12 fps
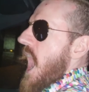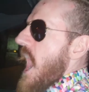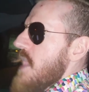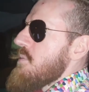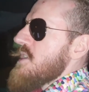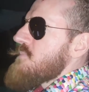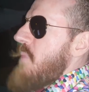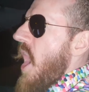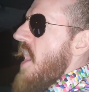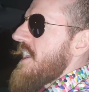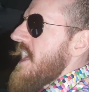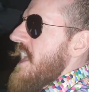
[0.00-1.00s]
I was
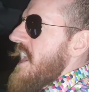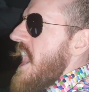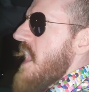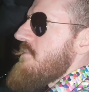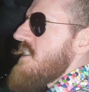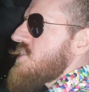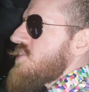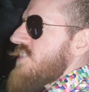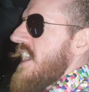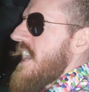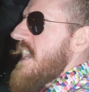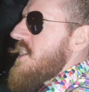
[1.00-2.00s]
born in an Irish
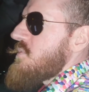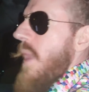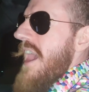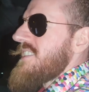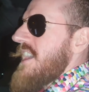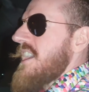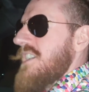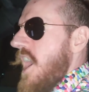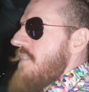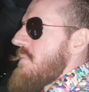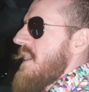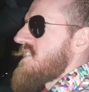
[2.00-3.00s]
street where the
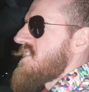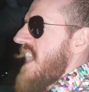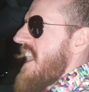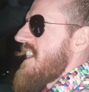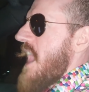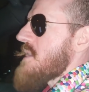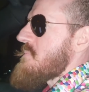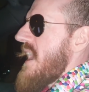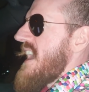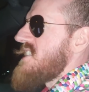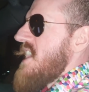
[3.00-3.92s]
government dare not meet.